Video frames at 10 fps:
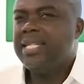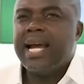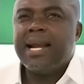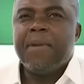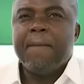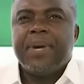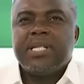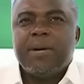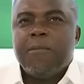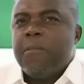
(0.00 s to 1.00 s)
Indiana men
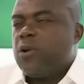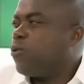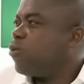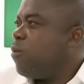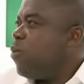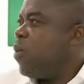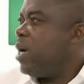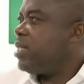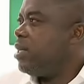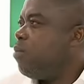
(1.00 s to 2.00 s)
pese mo beto to mo
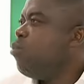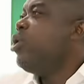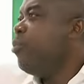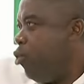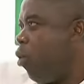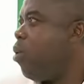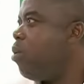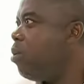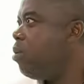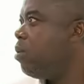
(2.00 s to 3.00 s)
ho ase. Munim yo.
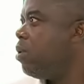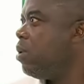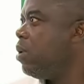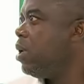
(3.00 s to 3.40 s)
Yeah.